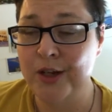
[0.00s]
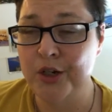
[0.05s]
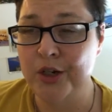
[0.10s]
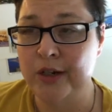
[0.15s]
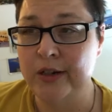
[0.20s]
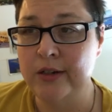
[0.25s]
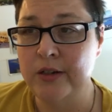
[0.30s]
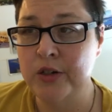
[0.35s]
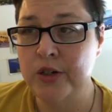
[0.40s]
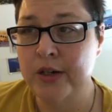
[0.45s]

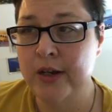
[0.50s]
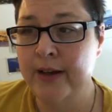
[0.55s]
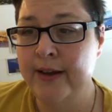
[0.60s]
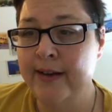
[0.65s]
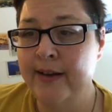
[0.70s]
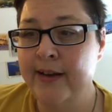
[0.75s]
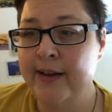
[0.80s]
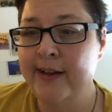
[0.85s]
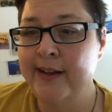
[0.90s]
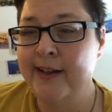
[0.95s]
changed.
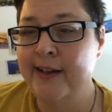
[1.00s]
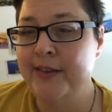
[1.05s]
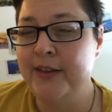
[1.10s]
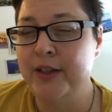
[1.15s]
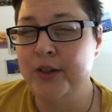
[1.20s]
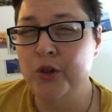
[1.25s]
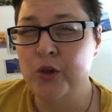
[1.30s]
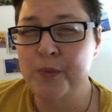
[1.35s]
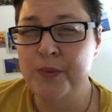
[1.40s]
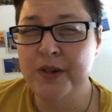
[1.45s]
The
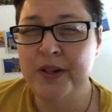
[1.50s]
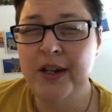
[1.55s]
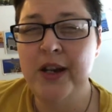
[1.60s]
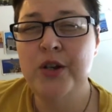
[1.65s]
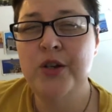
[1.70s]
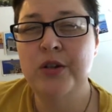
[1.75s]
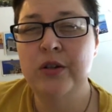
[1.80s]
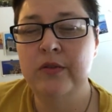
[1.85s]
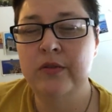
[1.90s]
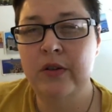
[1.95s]

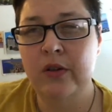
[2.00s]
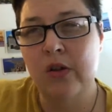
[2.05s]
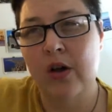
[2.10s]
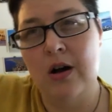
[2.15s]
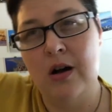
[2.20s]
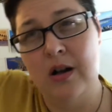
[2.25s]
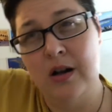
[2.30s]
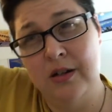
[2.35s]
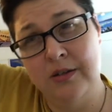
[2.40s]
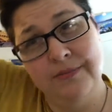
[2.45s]
interpretation of the
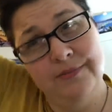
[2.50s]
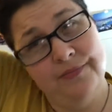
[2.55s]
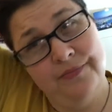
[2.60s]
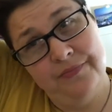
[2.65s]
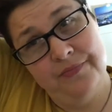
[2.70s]
law,